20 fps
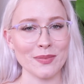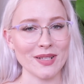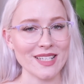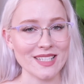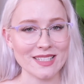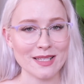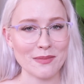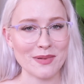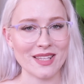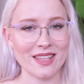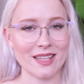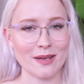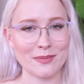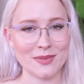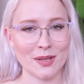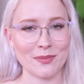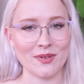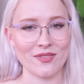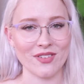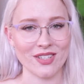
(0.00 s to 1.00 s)
Please give me a
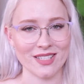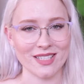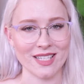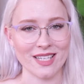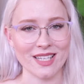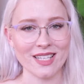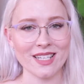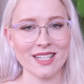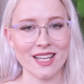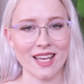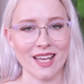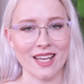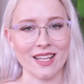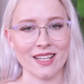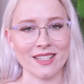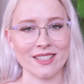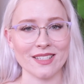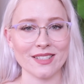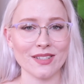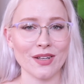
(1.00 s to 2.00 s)
thumbs up if you did,
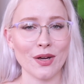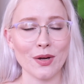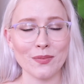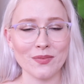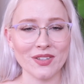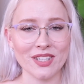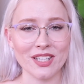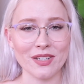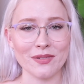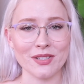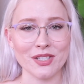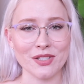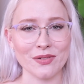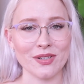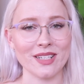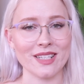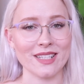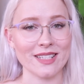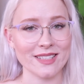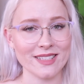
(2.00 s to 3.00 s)
and hopefully you
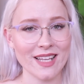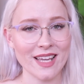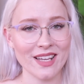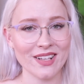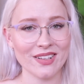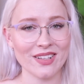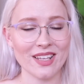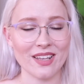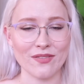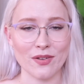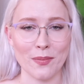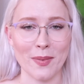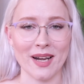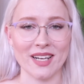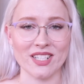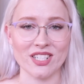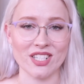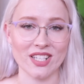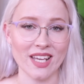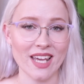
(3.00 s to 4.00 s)
enjoyed the sale if you
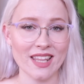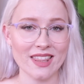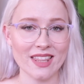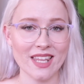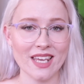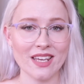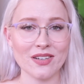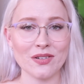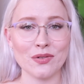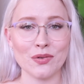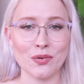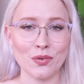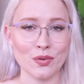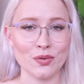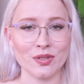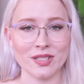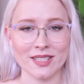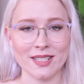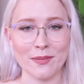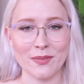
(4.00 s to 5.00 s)
managed to get there or
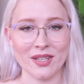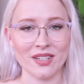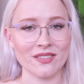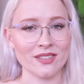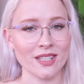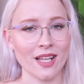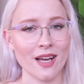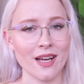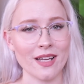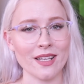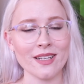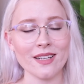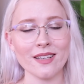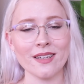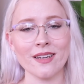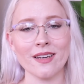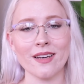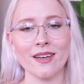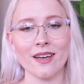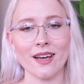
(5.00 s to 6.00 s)
order something online.
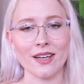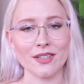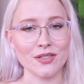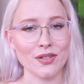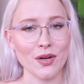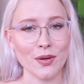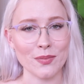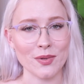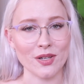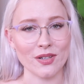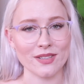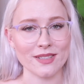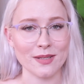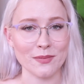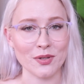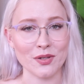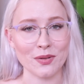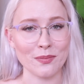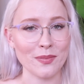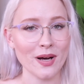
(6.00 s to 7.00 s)
I do hope you got
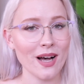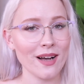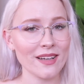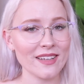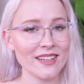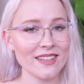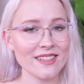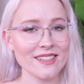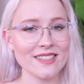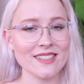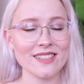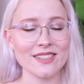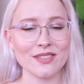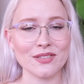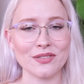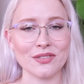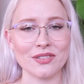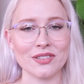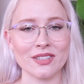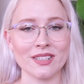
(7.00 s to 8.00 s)
some good bargains,
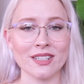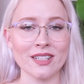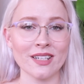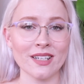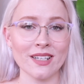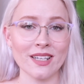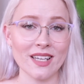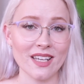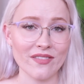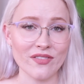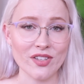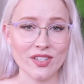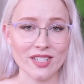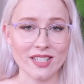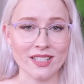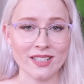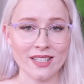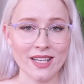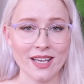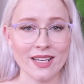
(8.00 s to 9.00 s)
or if you
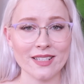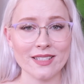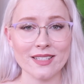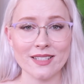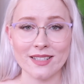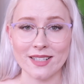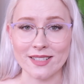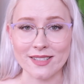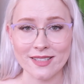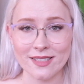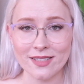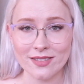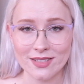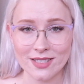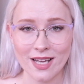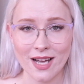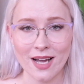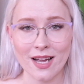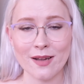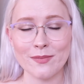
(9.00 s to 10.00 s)
didn't yet, there's still
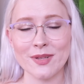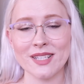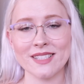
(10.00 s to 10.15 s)
time.